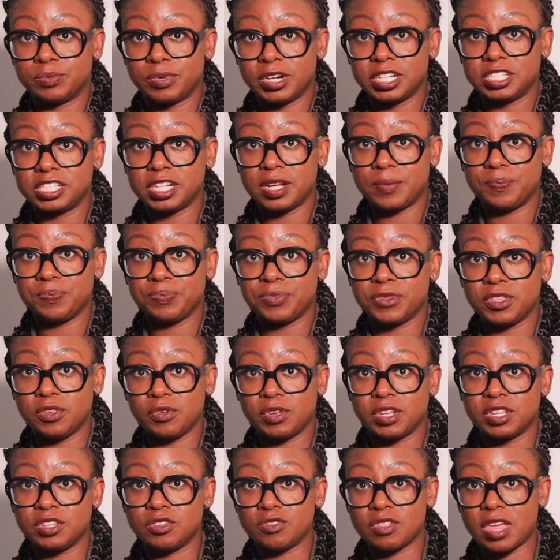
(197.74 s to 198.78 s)
brush up, you
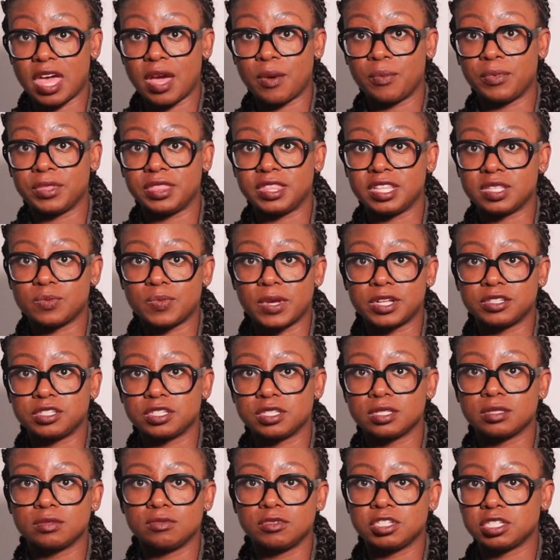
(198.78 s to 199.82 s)
can do that with these
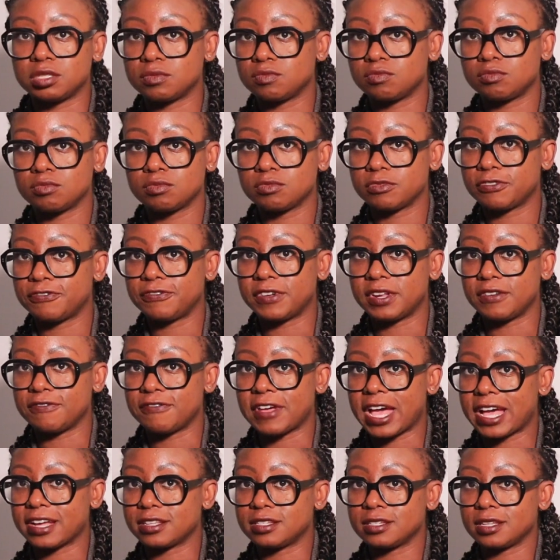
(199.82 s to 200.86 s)
pouches. Just fun
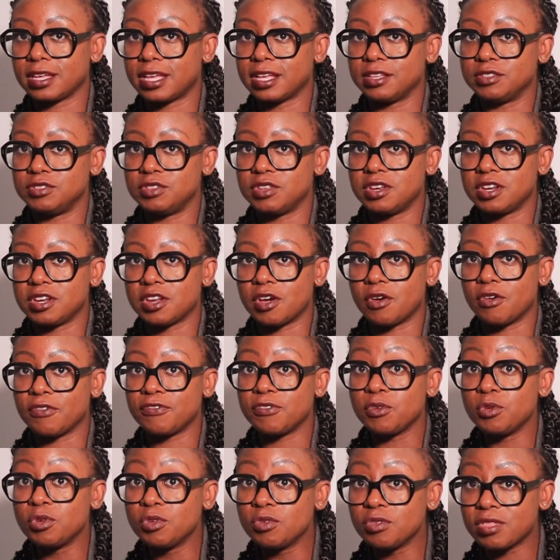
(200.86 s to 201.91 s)
fact, in case you didn't know.
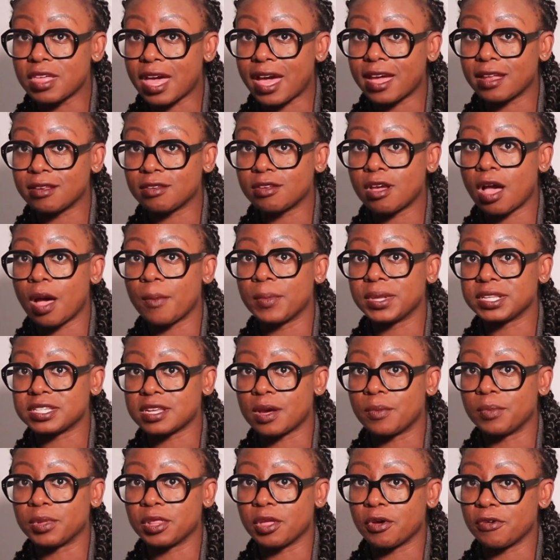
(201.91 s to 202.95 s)
If you knew that, comment
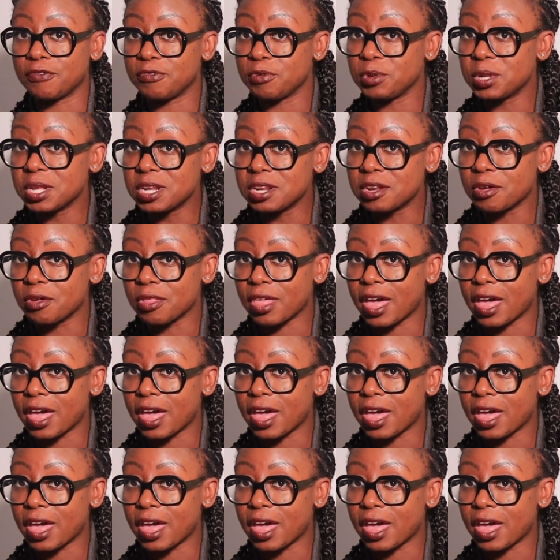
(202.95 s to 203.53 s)
down below. If you didn't know